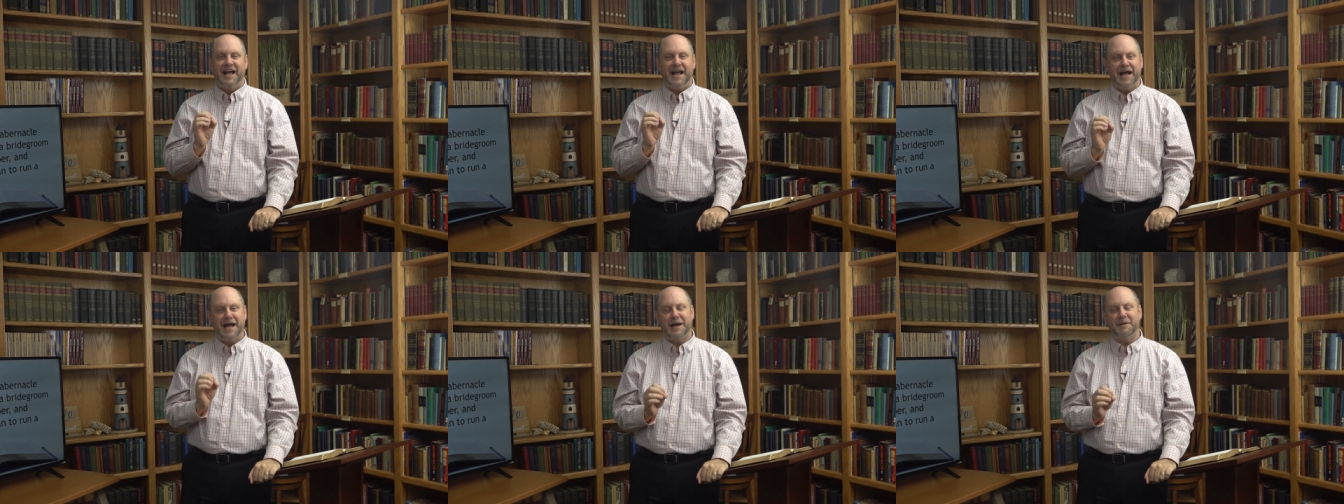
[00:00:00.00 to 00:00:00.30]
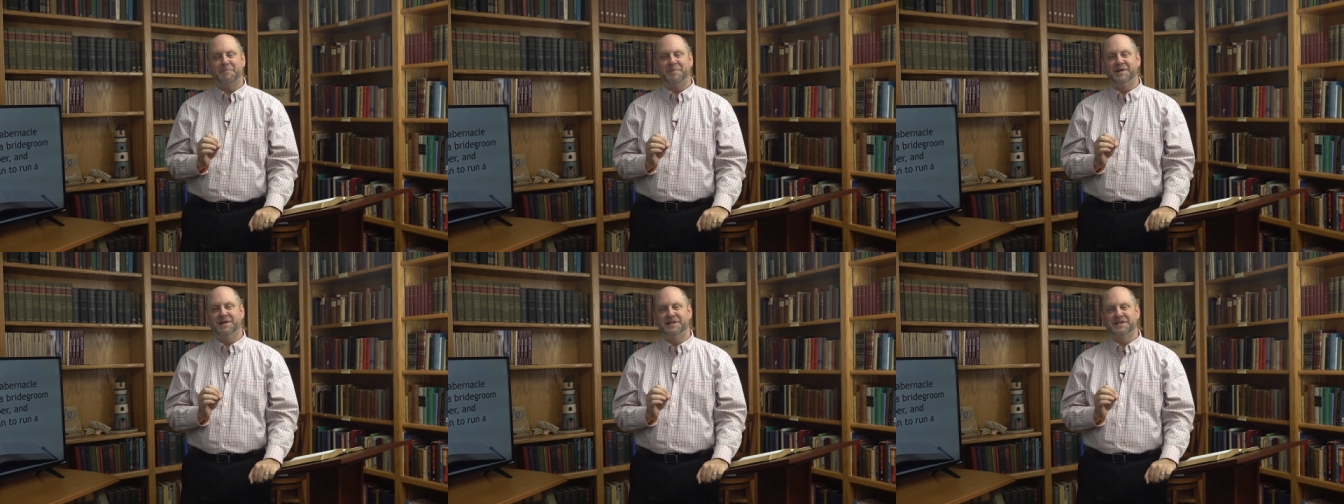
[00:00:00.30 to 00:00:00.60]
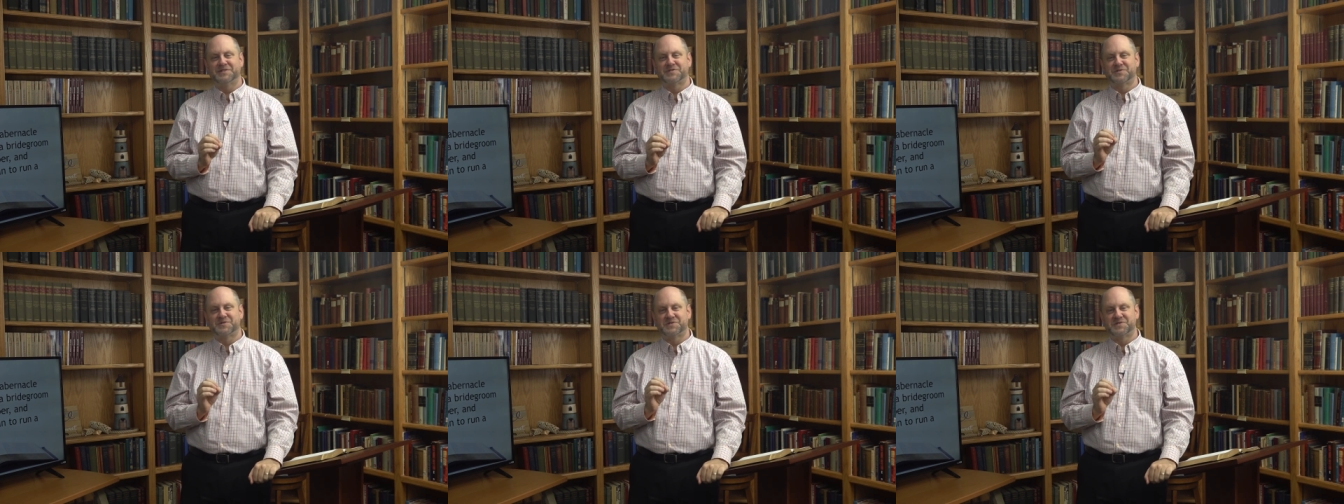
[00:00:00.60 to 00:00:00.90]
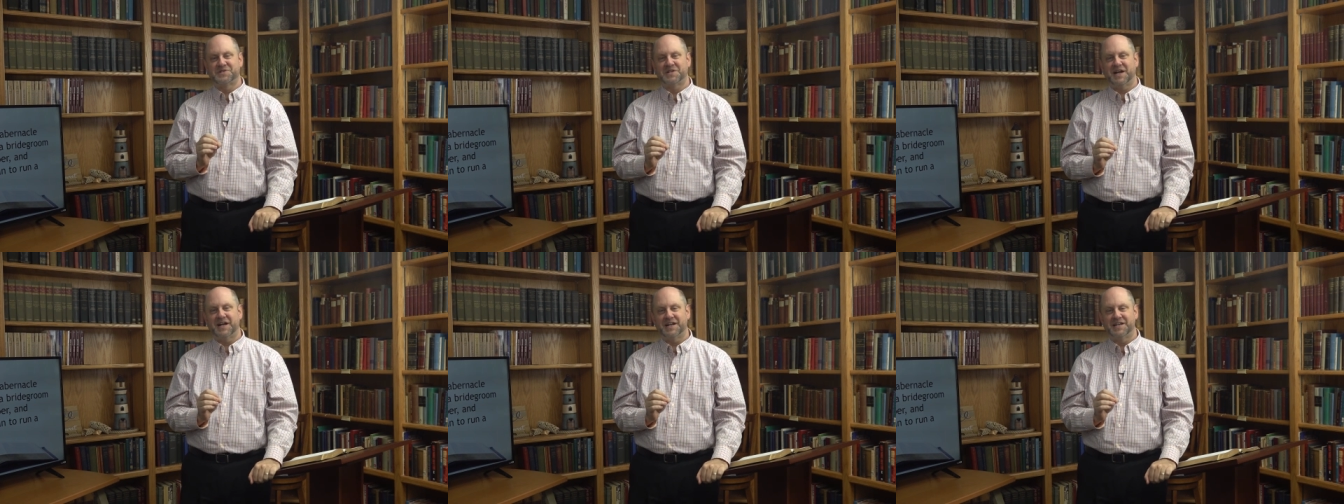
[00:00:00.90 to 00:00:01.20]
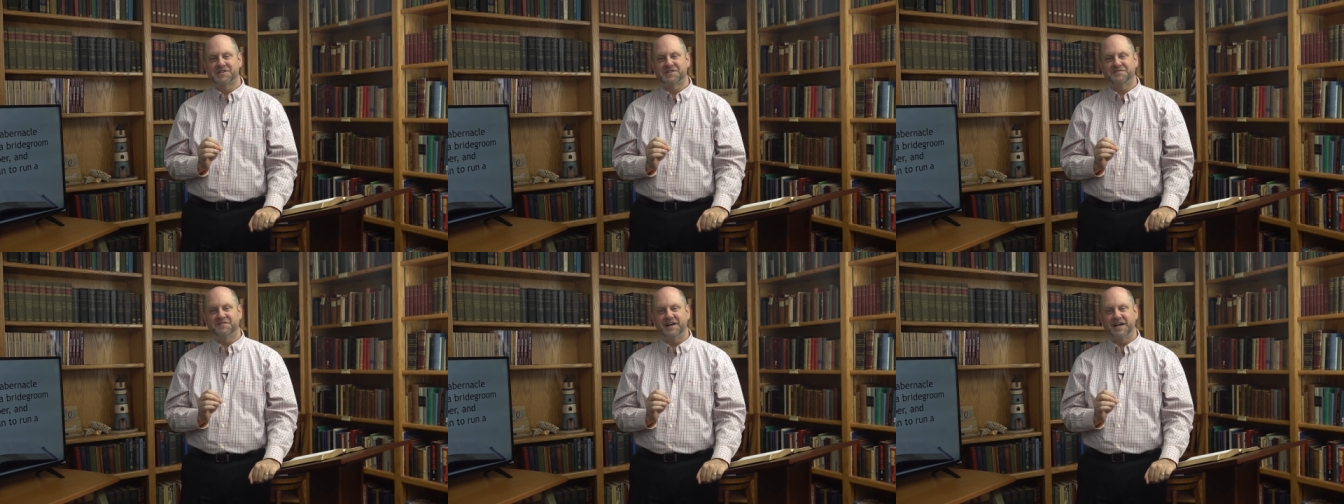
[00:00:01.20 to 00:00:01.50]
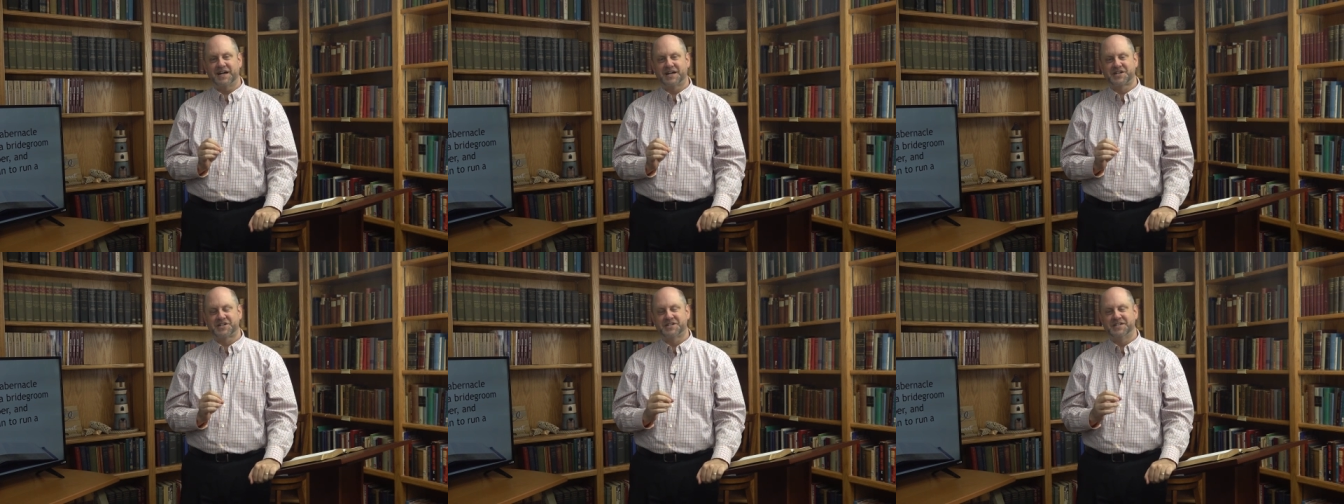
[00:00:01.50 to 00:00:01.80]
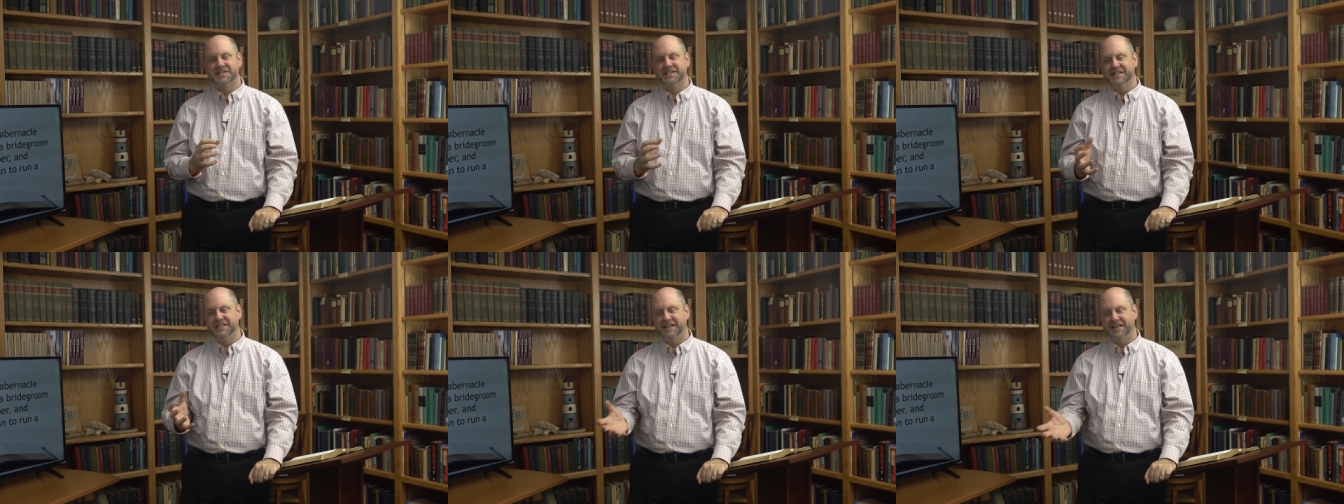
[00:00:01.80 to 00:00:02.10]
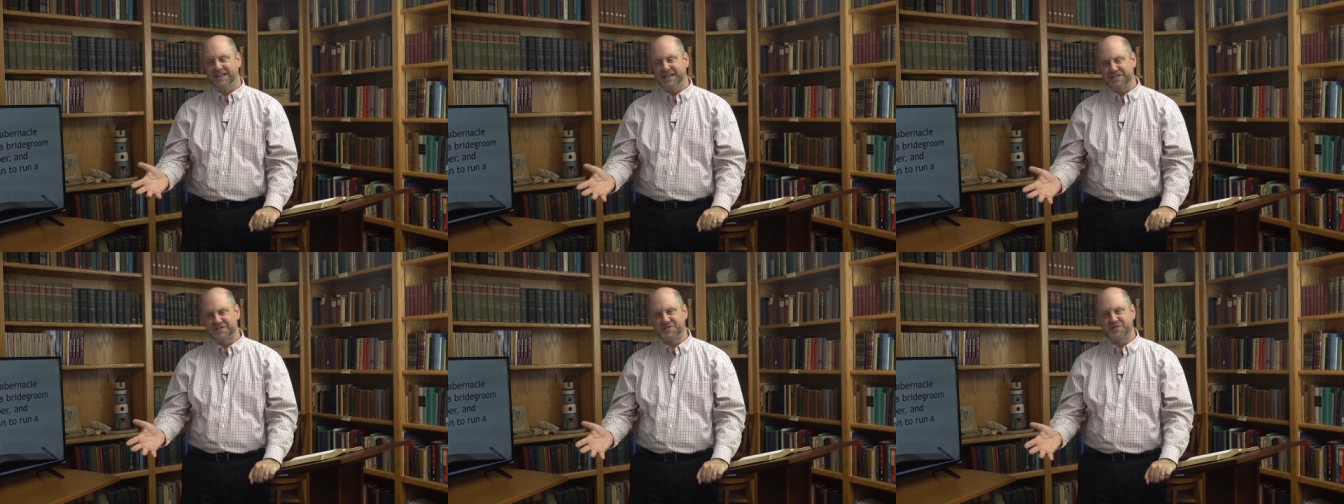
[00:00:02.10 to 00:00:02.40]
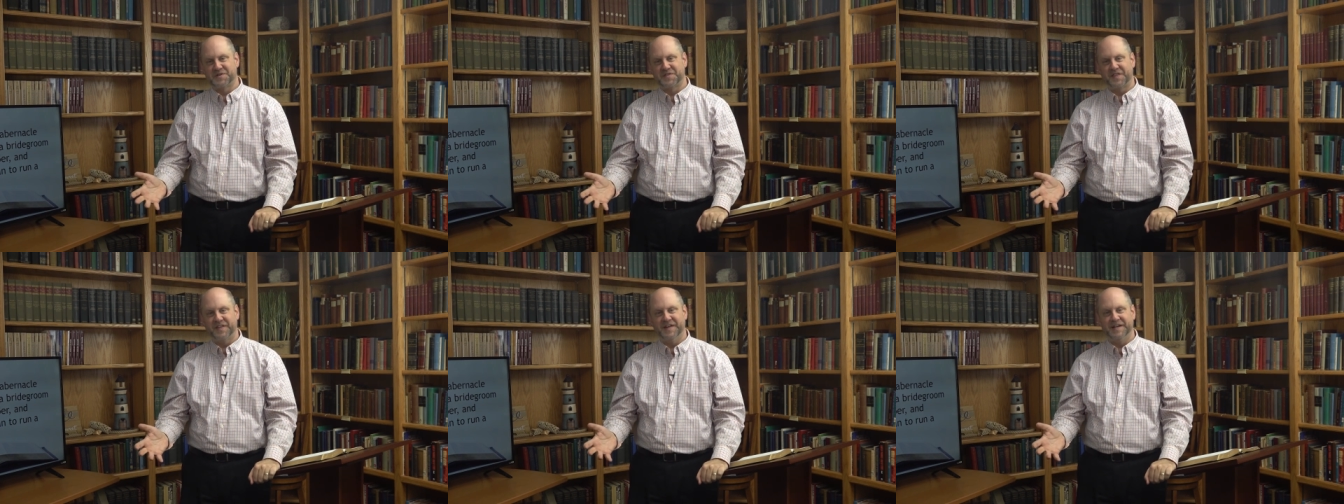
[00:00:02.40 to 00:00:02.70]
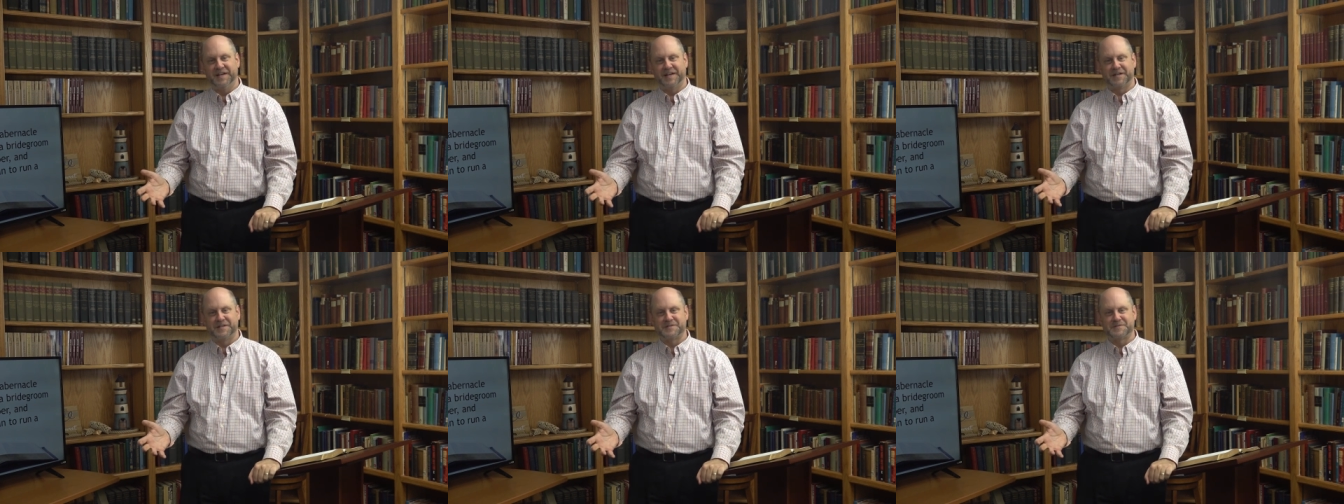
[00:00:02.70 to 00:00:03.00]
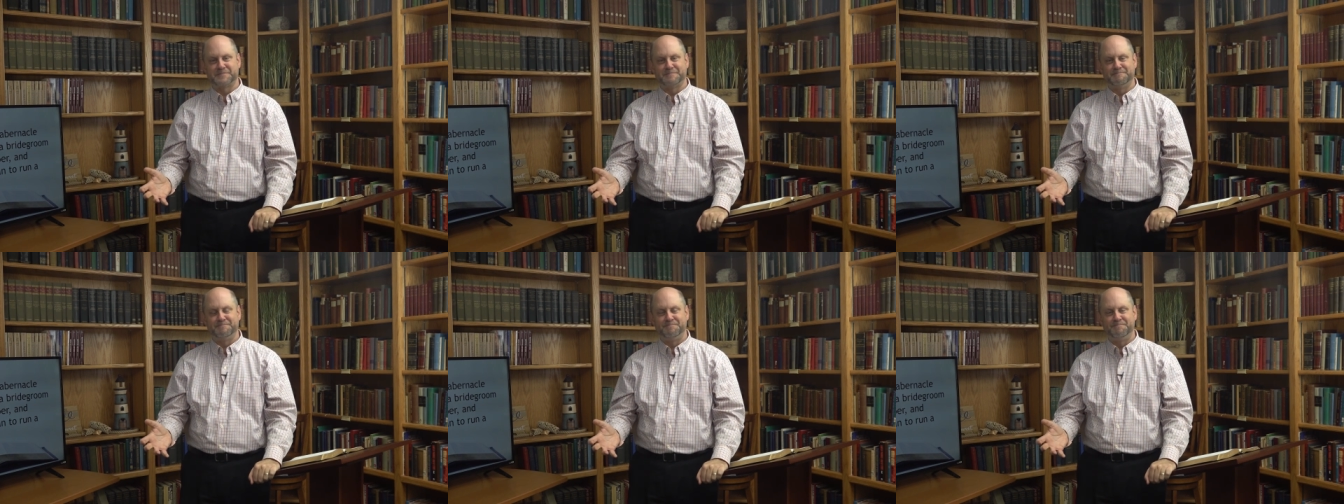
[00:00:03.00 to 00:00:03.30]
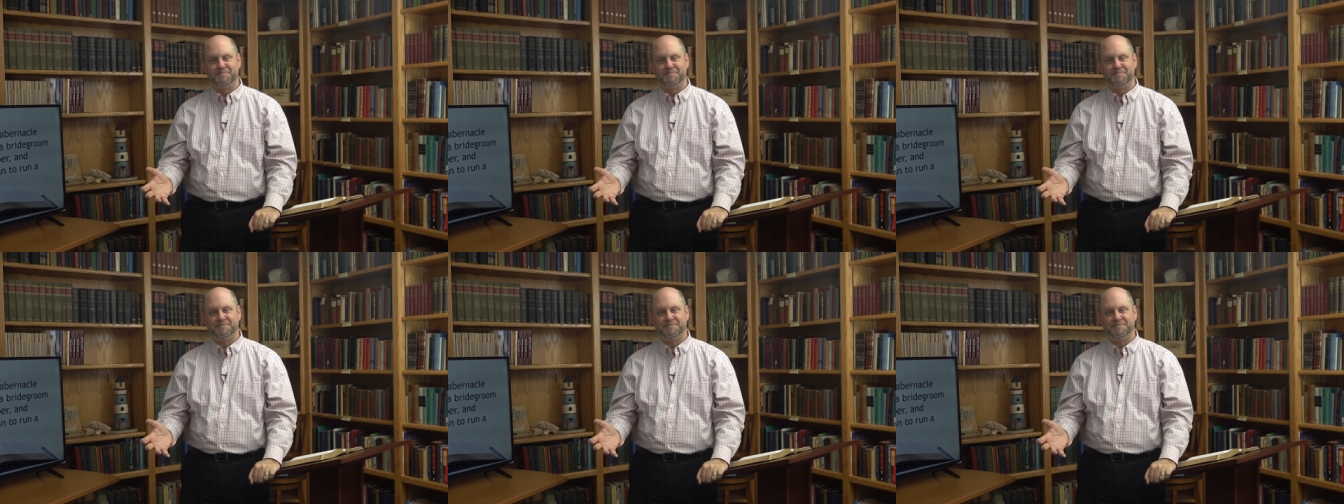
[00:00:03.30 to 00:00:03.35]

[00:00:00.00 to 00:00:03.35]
happiness or satisfaction in lesser things.